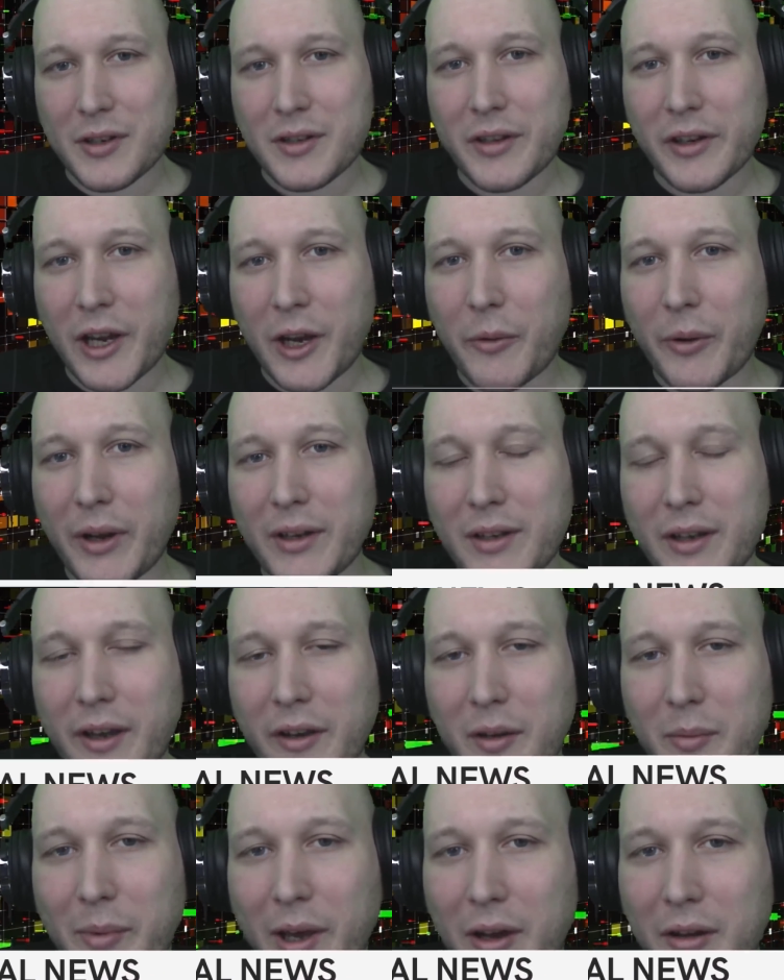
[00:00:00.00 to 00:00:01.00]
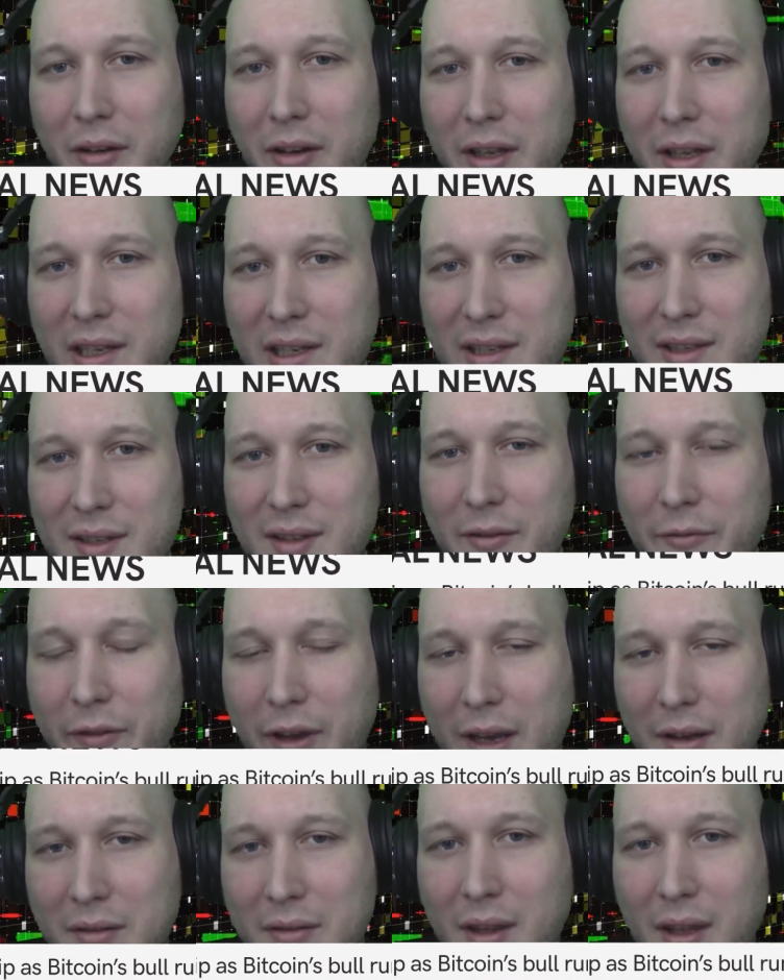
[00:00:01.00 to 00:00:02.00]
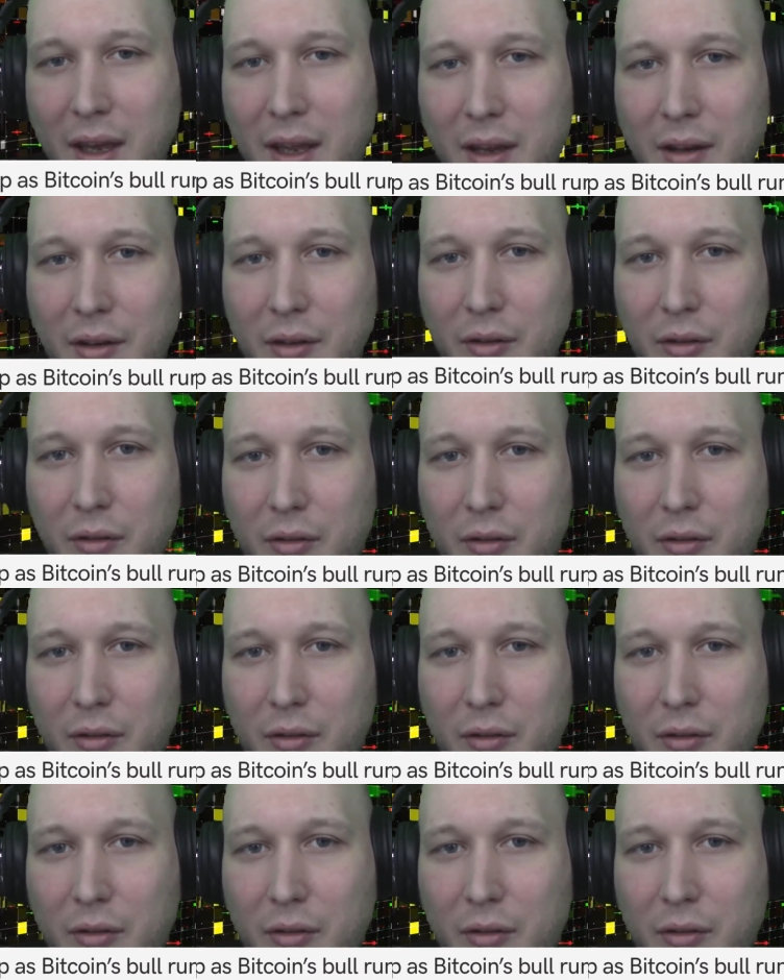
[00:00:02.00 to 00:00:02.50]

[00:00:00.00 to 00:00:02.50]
thing I want to talk about is the fact that